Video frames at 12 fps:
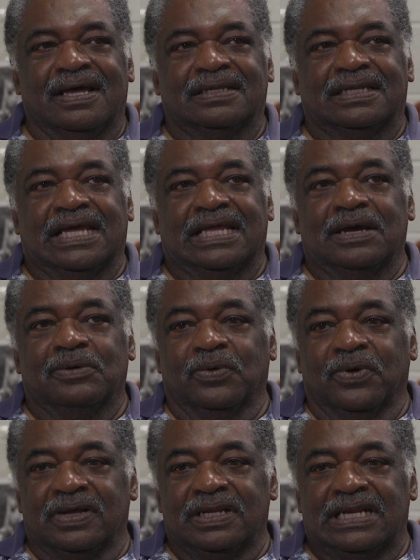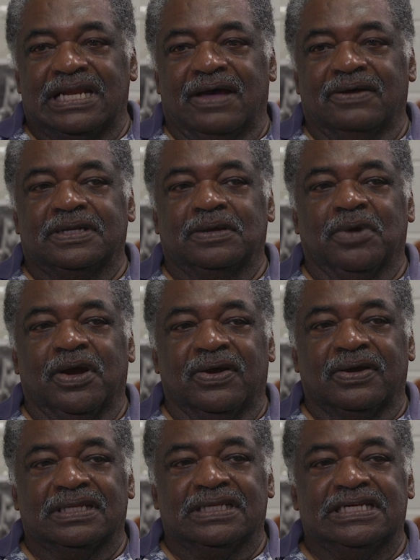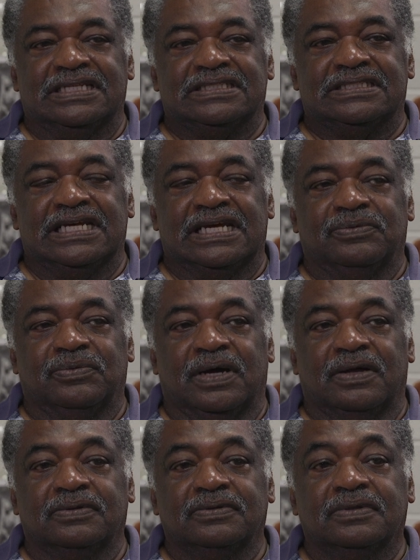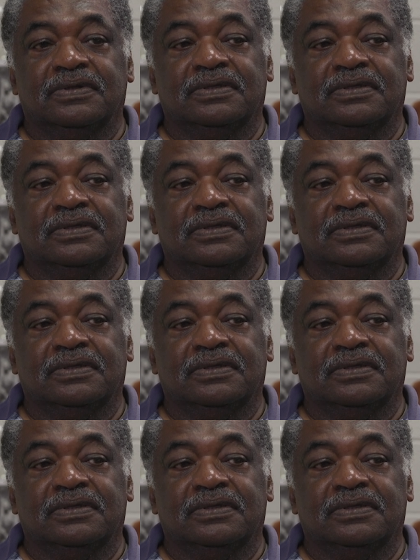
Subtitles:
they ended up working it out, and the American Legion said, well,